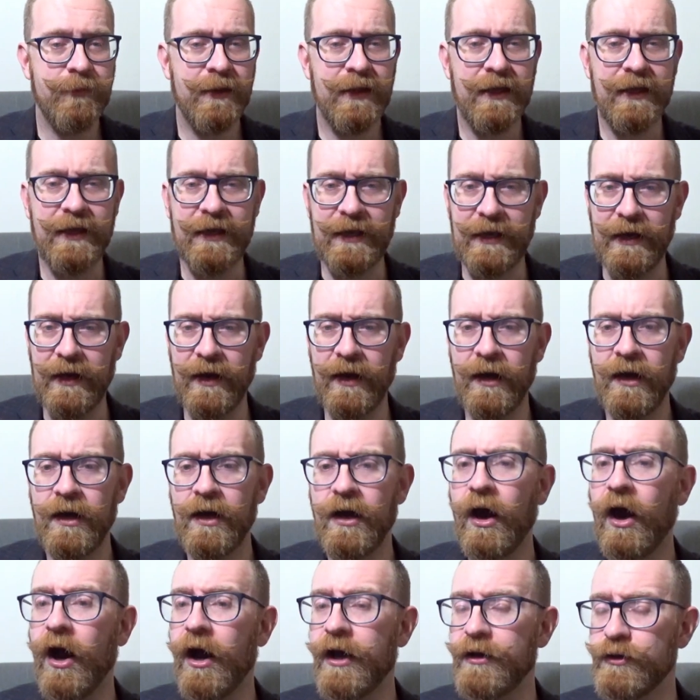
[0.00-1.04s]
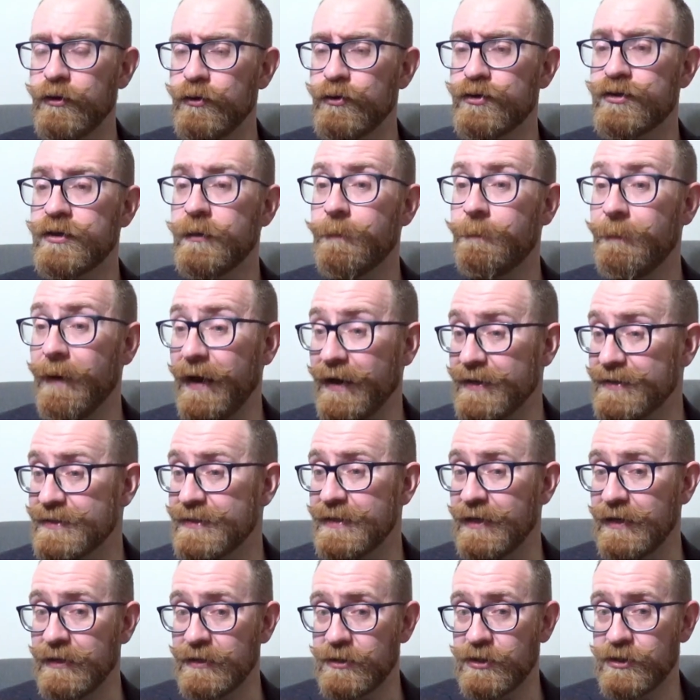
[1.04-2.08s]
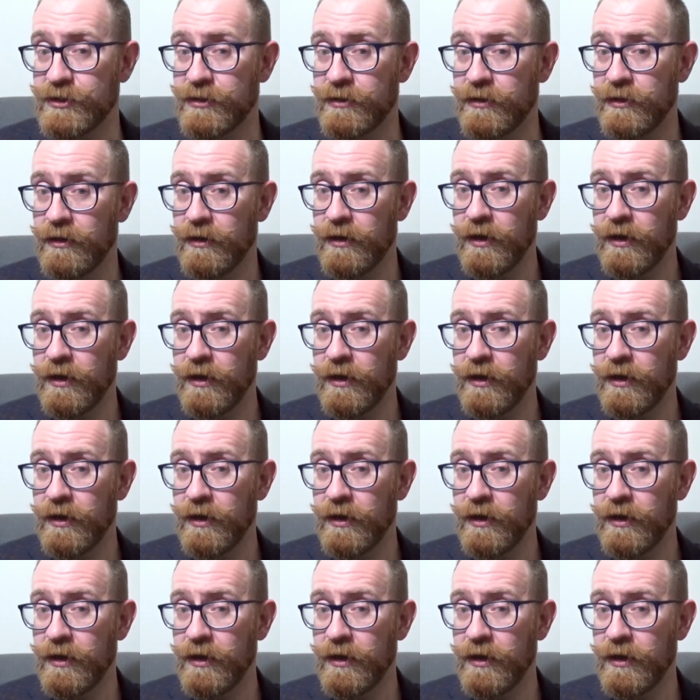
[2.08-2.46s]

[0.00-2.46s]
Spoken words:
Here, I used a back stitch.